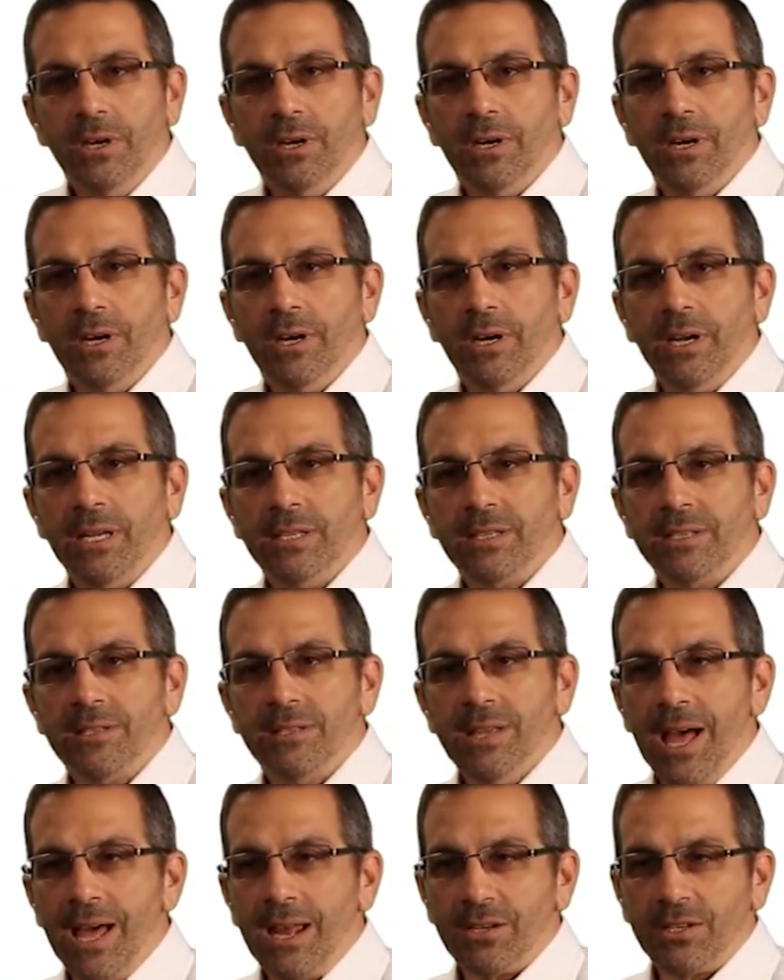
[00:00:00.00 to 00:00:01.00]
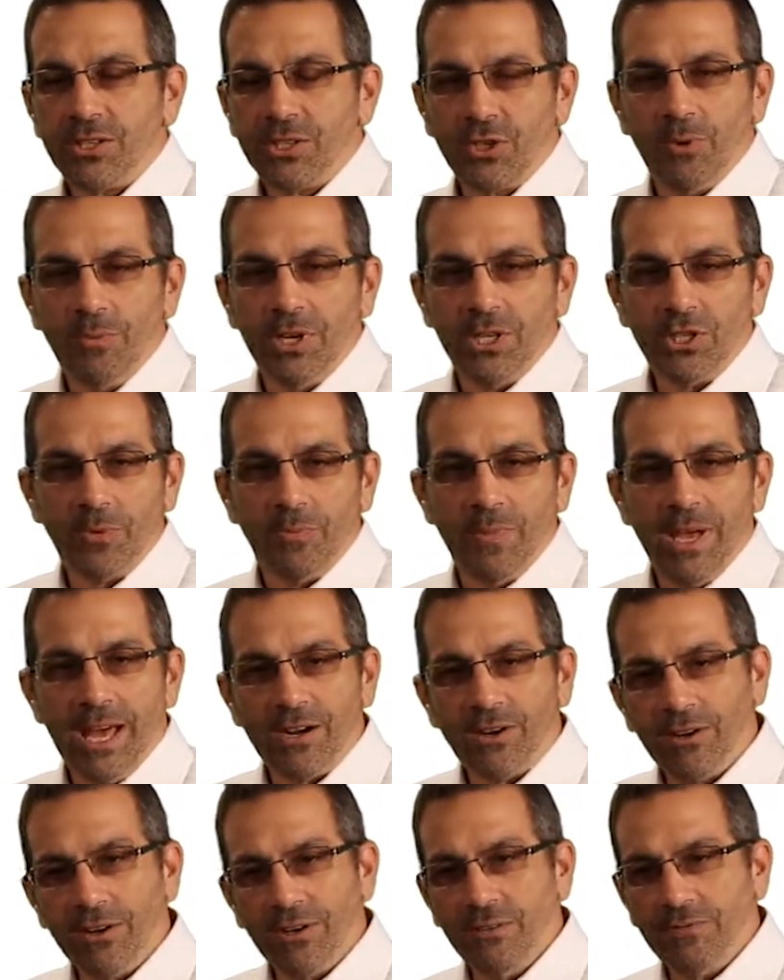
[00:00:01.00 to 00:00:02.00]
it's not so much a
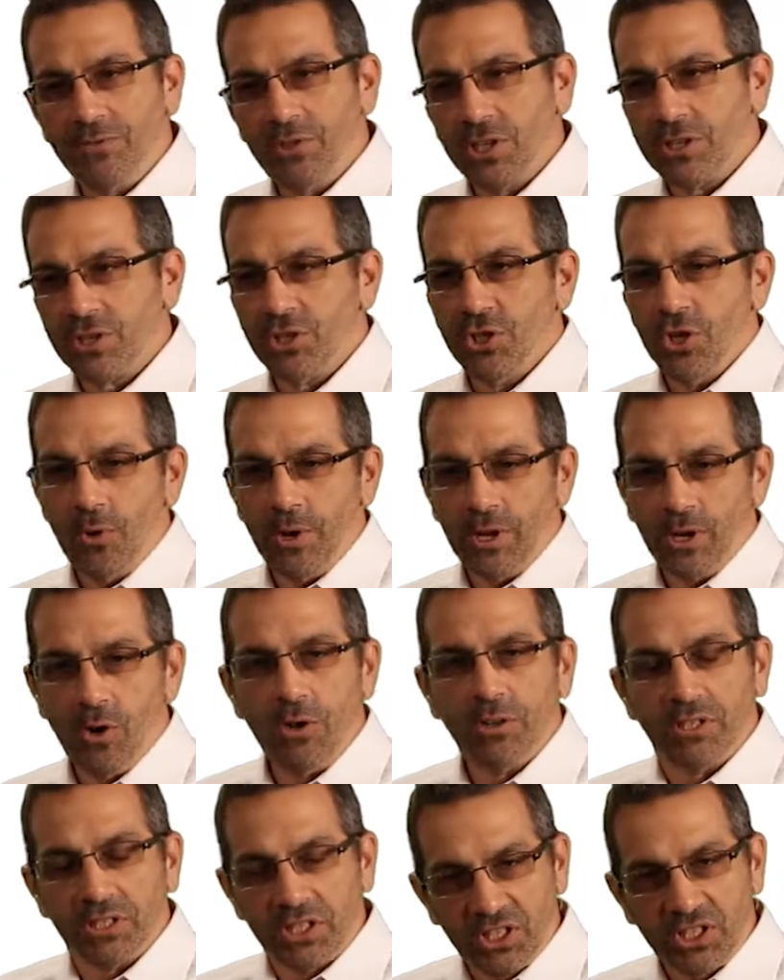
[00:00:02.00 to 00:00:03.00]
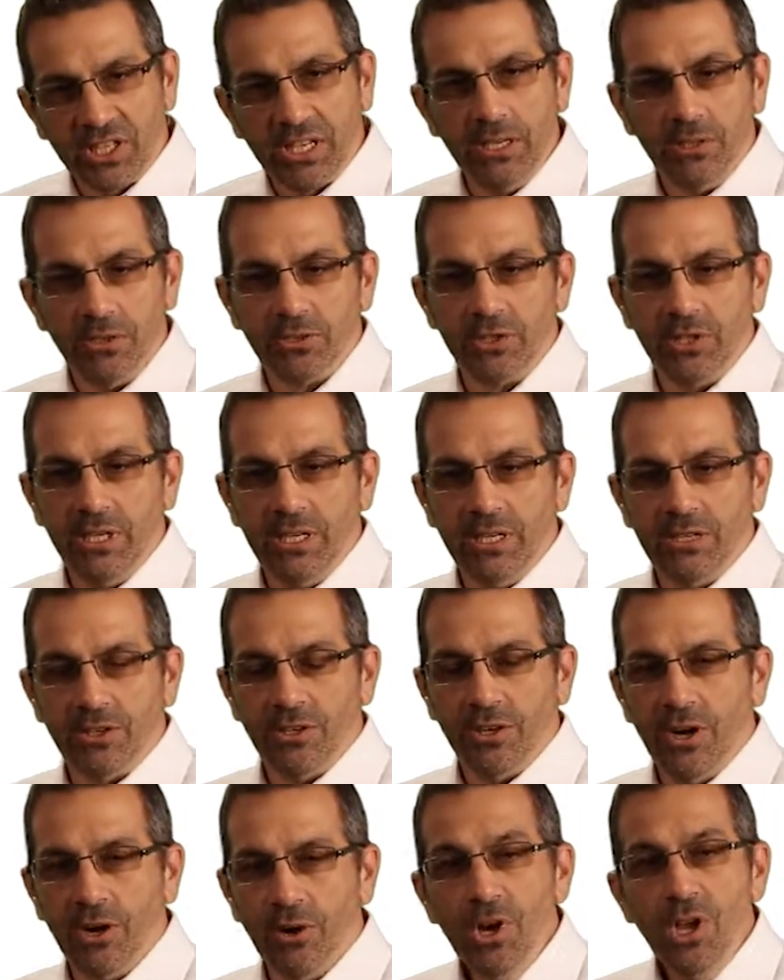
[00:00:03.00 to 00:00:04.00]
matter of just knowing all the skills you need
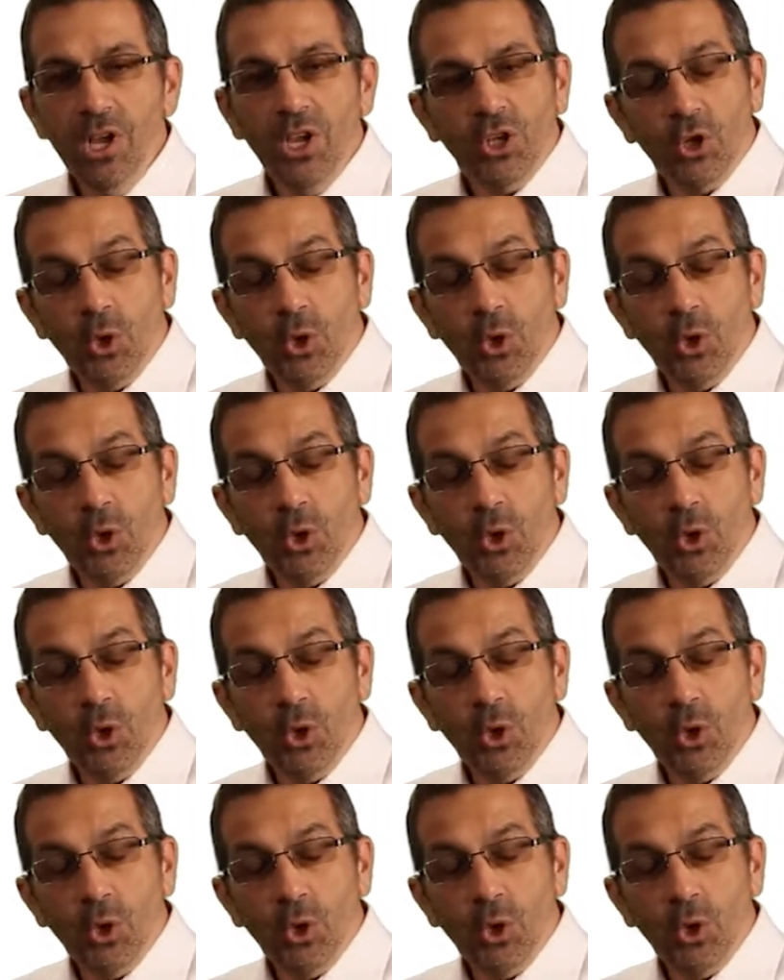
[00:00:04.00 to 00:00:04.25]
to know.